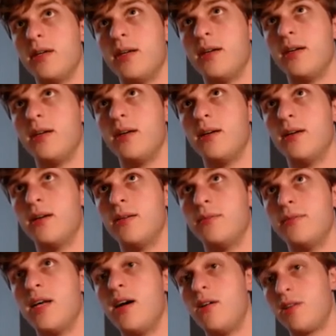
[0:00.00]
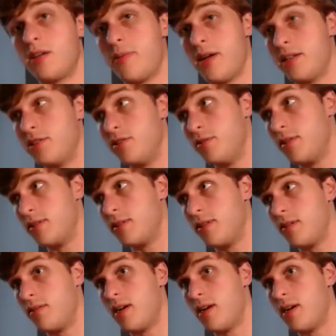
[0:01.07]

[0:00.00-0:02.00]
Um, not all commands do this though.